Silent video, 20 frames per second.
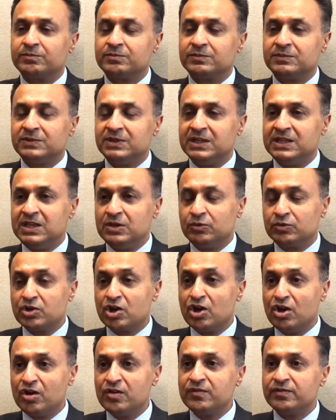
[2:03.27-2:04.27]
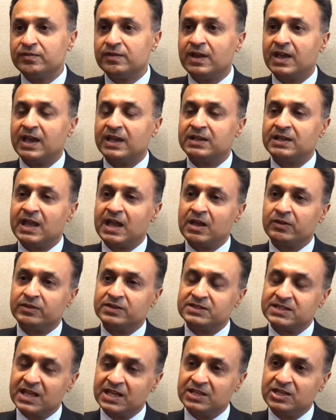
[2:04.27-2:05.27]
yield curve and how the
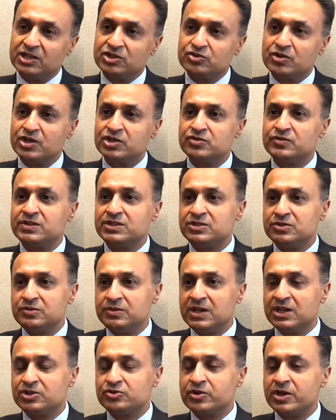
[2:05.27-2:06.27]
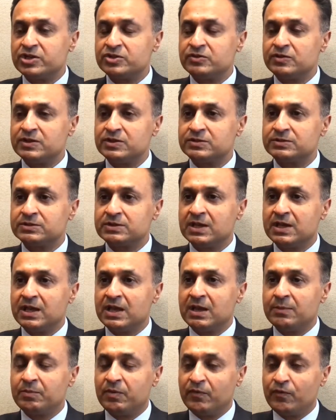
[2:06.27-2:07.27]
10-year treasuries, 2-year treasuries
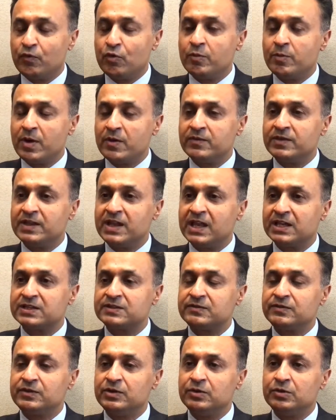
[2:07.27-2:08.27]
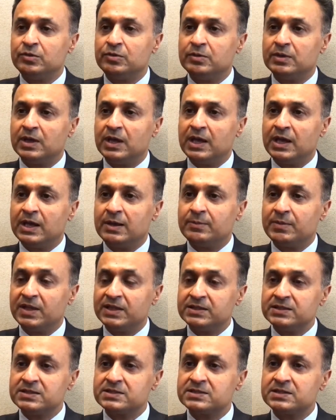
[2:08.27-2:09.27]
perform over the next few
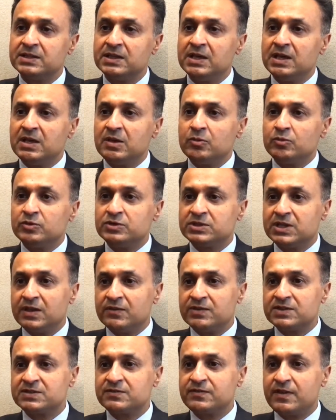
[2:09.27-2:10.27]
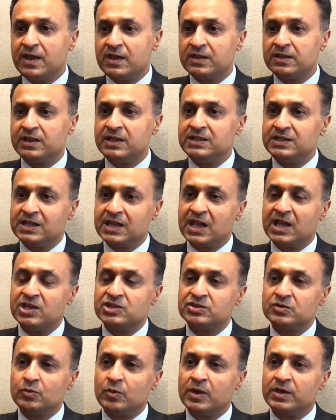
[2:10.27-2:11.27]
months, which give us further
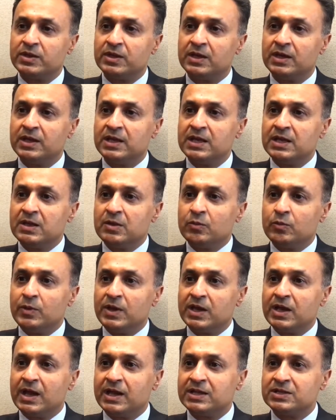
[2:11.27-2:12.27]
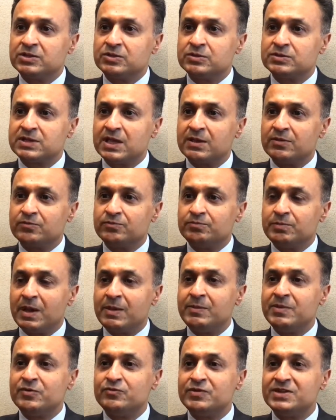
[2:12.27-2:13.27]
indication whether we're going to say
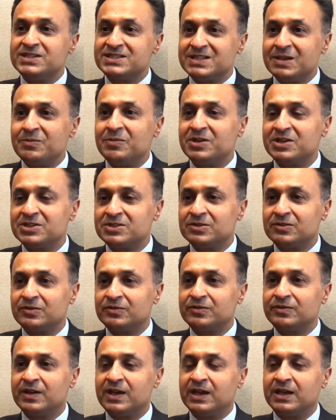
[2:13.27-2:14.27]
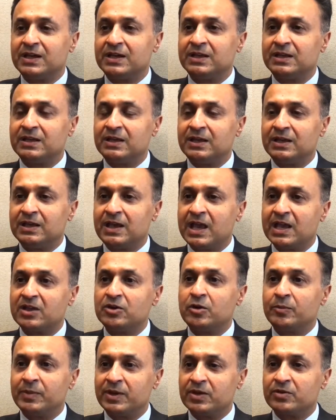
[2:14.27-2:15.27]
maybe re-stimulus of
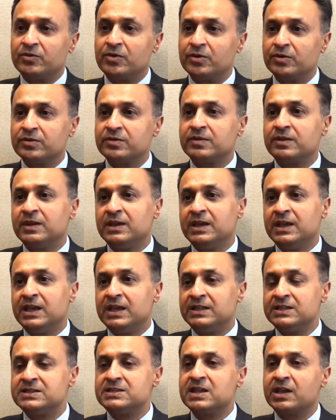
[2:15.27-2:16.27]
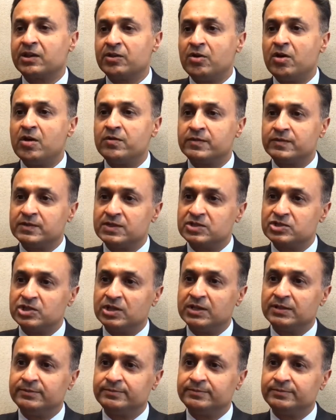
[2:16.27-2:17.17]
economic growth in the second half of this year.